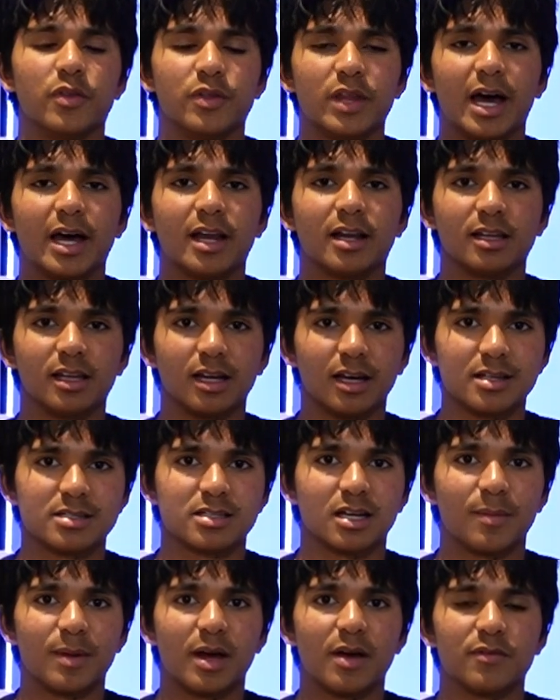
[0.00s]
on that last
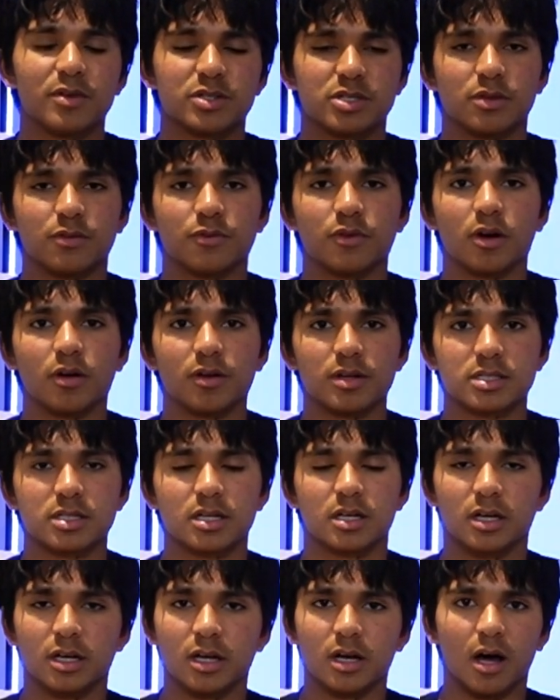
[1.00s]
time out versus Forest.
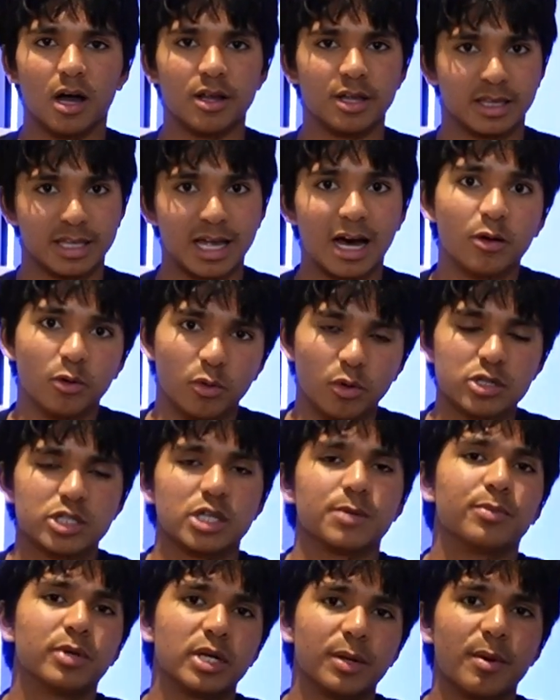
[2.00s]
I think they'll
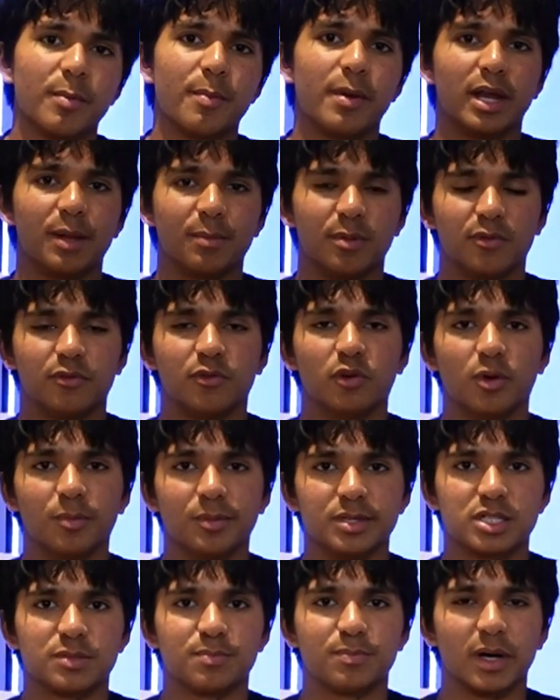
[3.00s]
also put up a better
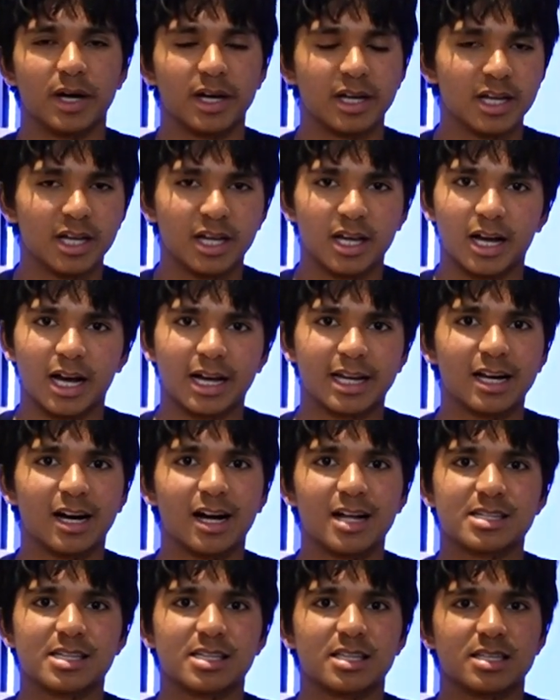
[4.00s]
performance, but I
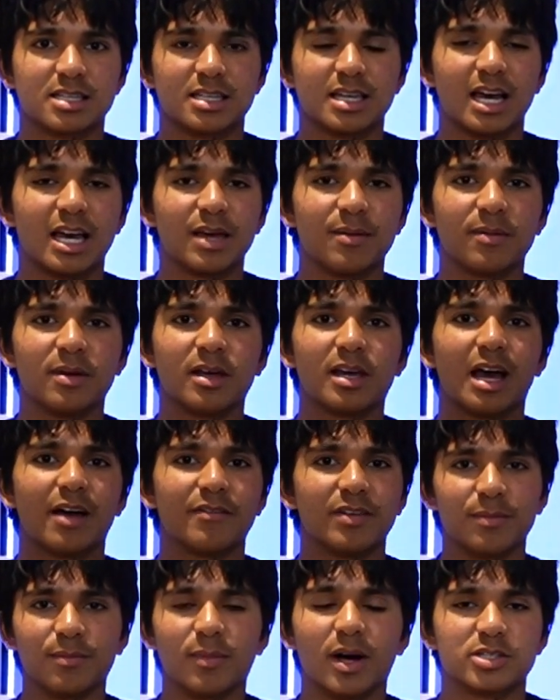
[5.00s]
can't see this game
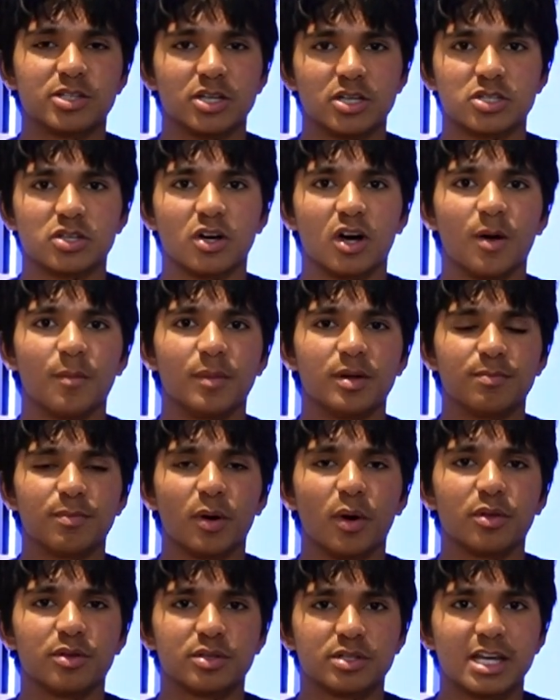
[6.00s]
having much excitement.
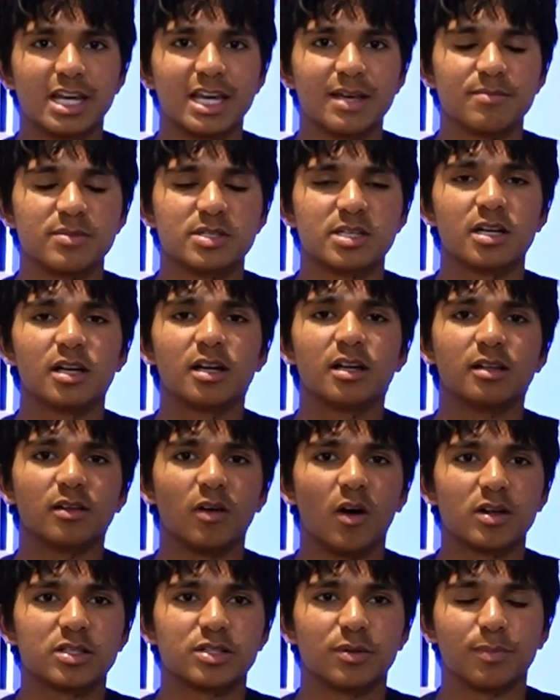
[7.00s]
Both teams
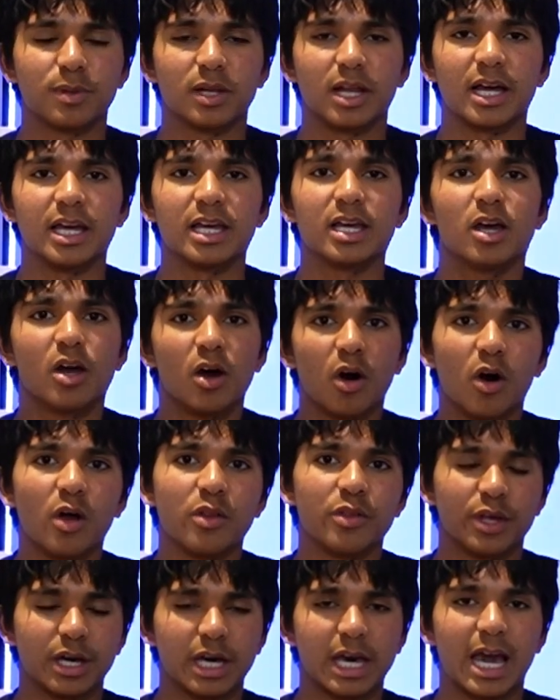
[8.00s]
like to play
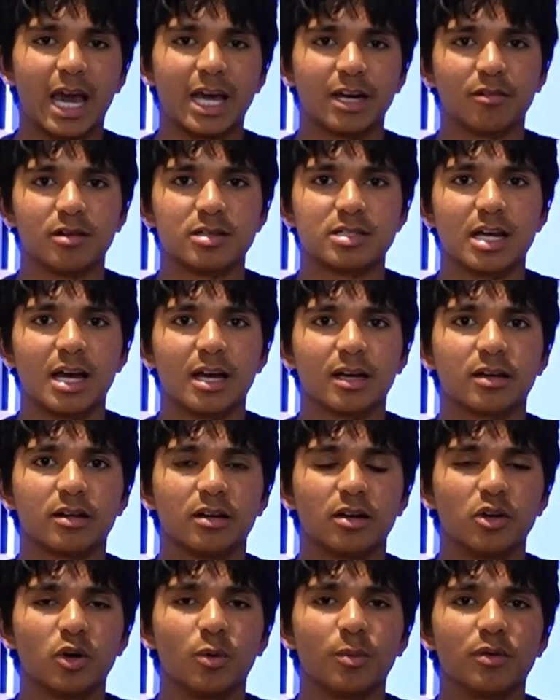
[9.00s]
on the counter-attack and
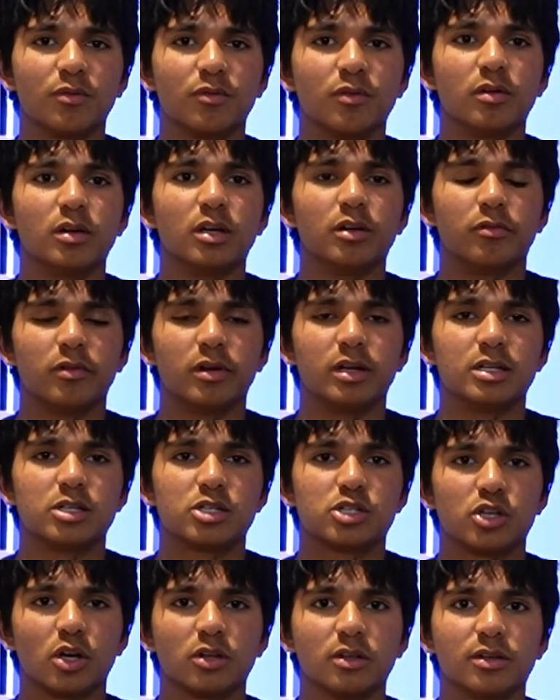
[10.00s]
are normally really, really
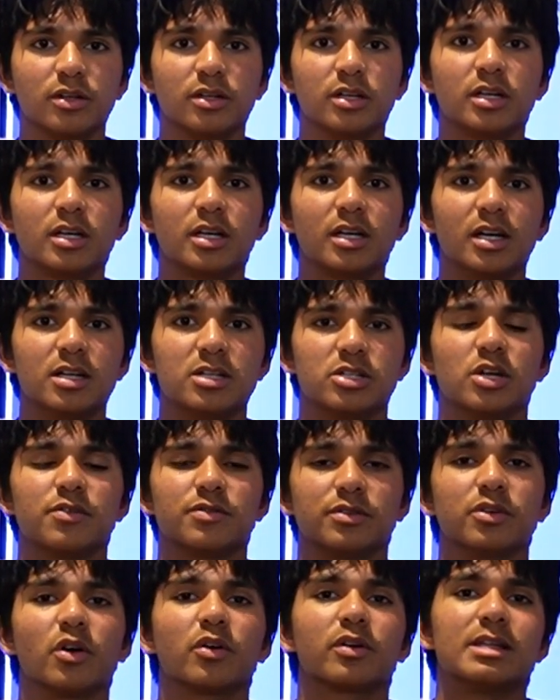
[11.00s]
solid in terms
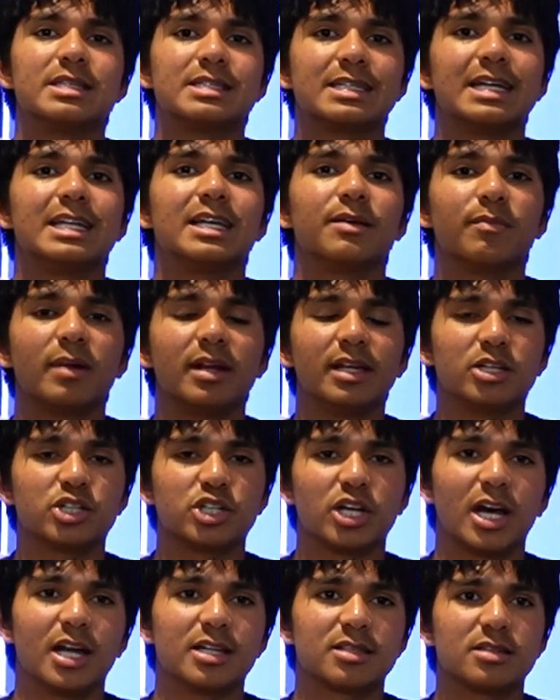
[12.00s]
of not conceding many
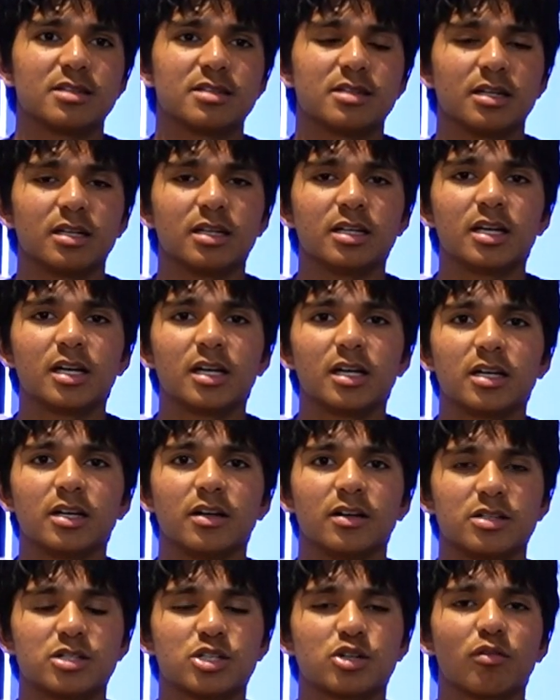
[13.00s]
chances and,
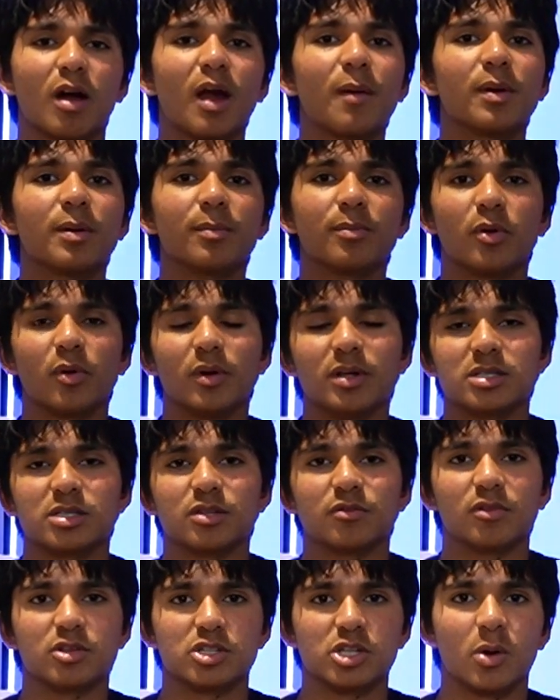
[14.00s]
you know, scraping points
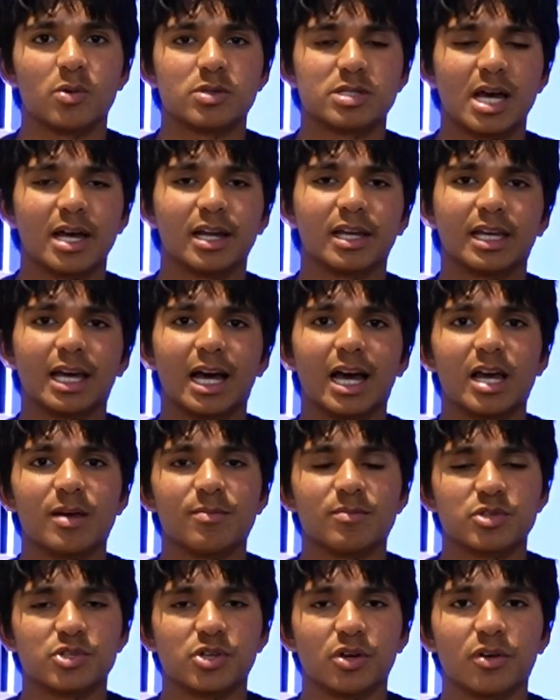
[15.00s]
and results out of
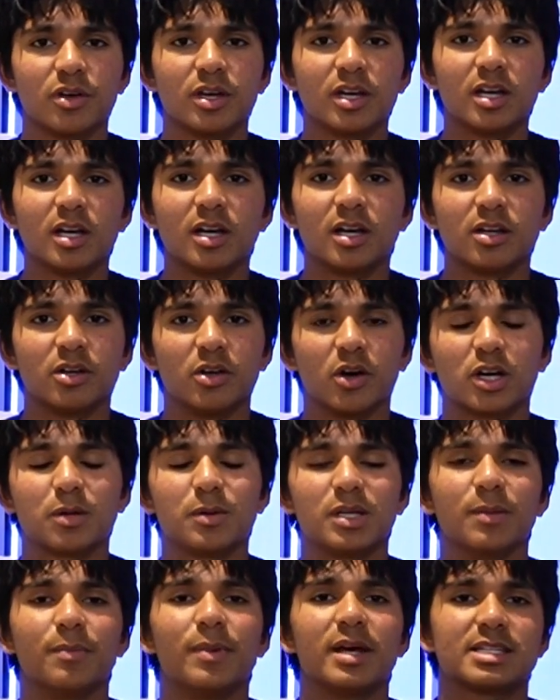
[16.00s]
games. So not going to
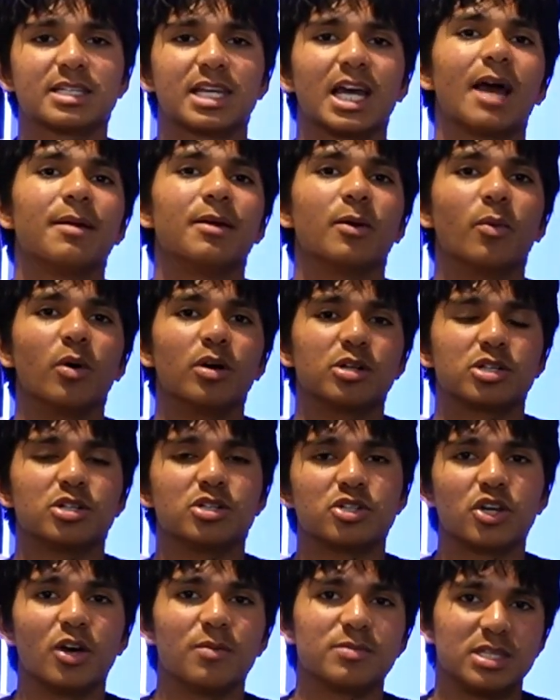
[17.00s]
be the best game to watch
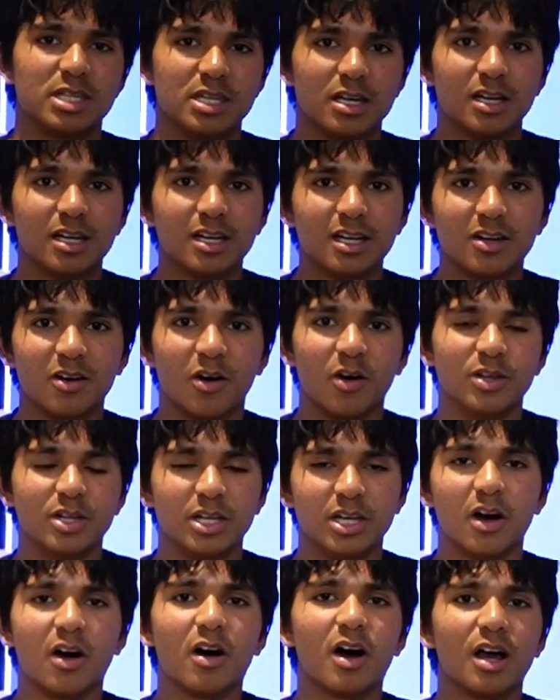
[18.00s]
in terms of the on
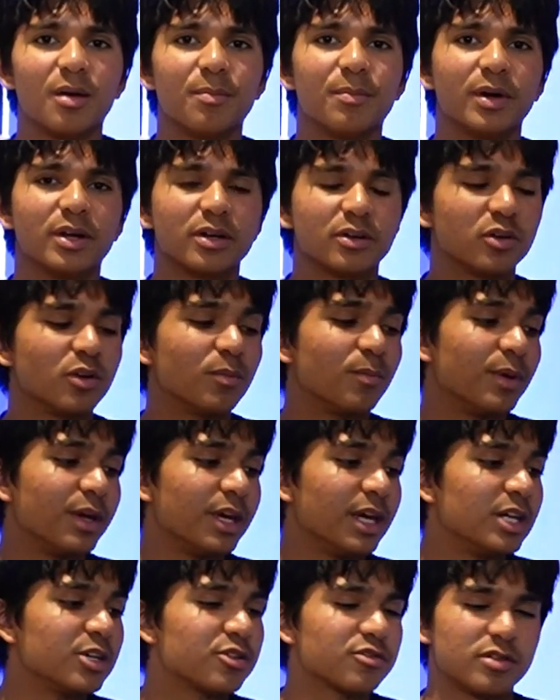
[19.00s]
the eye, but it could
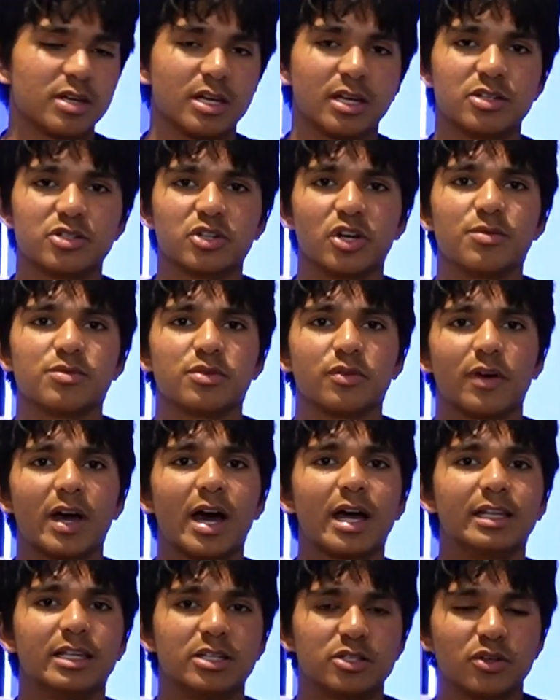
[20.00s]
be interesting in terms of
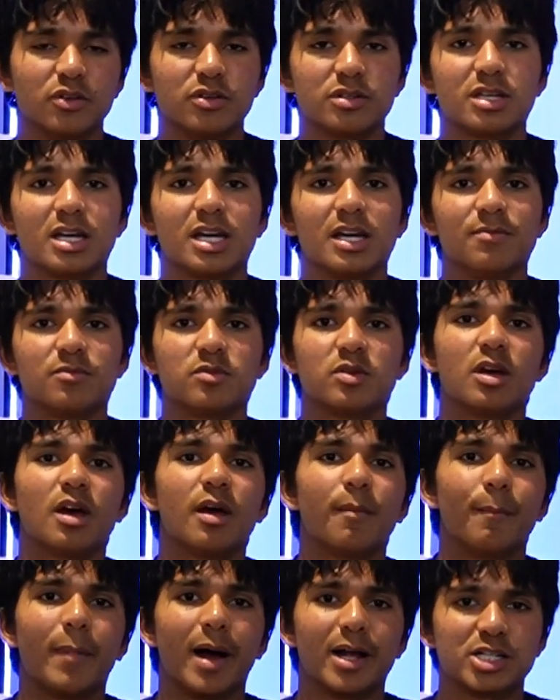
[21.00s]
how these two teams
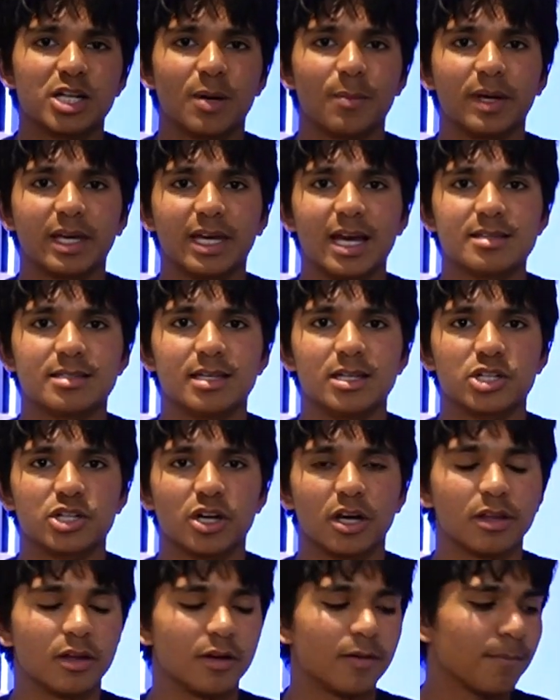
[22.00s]
match up against each
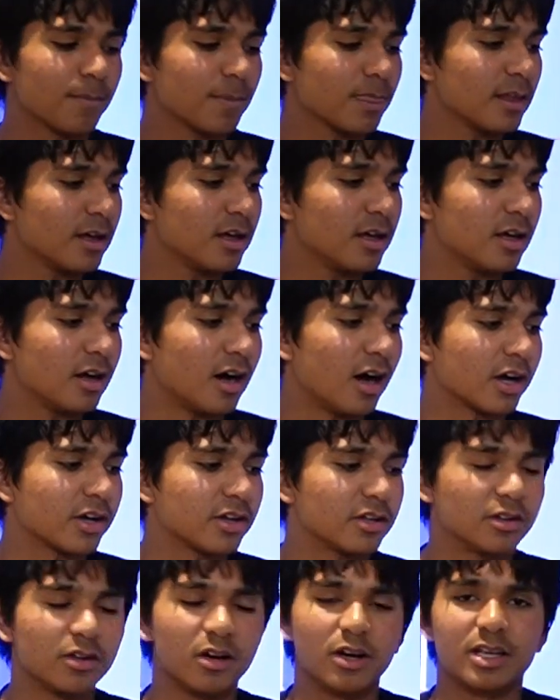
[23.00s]
other. I
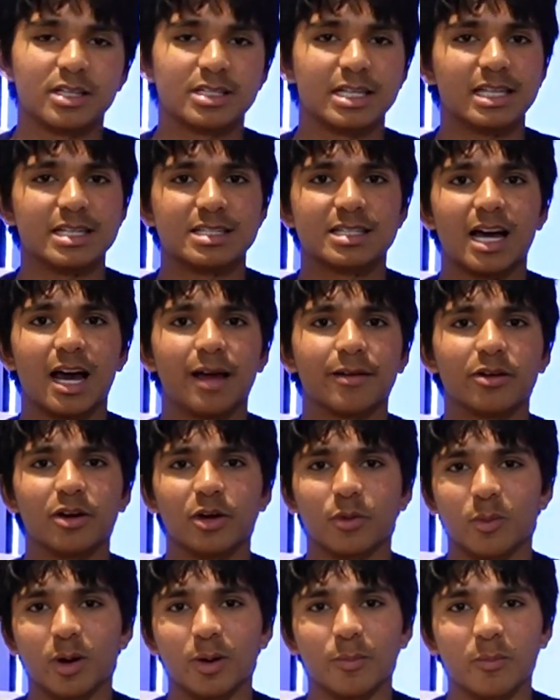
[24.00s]
can only see this game
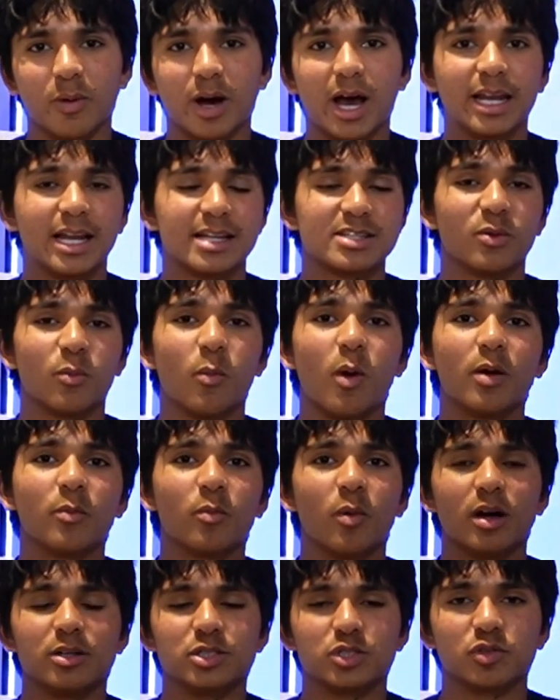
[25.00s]
going one way, and that's a
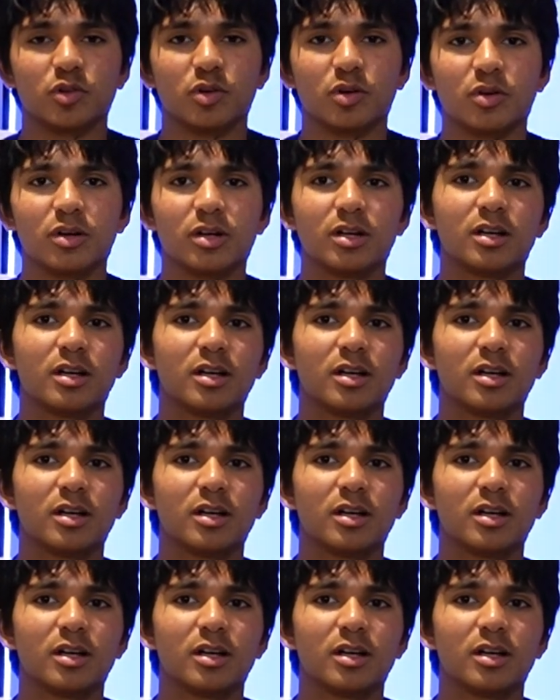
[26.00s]
1-1 draw.